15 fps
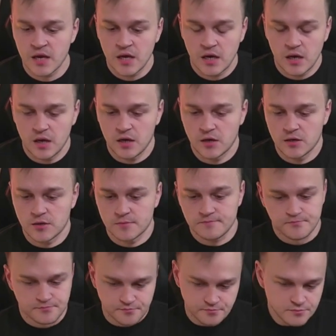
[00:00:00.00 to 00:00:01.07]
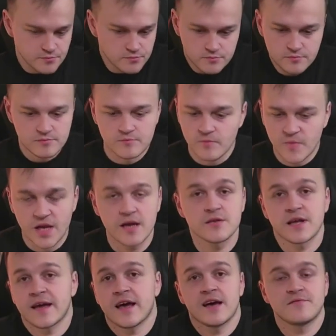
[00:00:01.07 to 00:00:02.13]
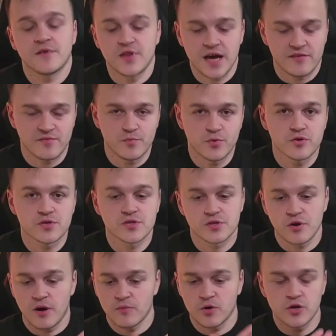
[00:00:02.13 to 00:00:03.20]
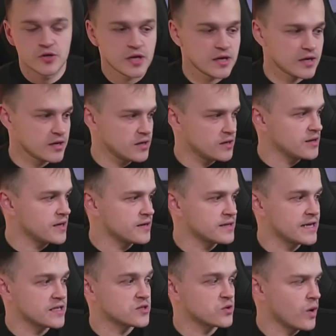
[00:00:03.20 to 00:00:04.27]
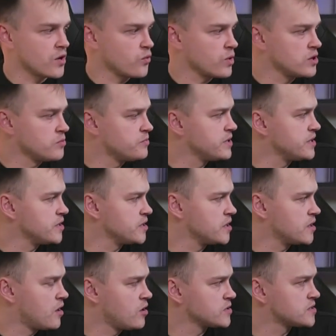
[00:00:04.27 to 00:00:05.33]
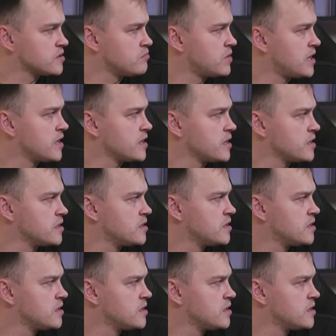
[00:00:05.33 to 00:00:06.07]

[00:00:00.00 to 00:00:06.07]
and I have enough books, so I'm gonna, like, next one will be also by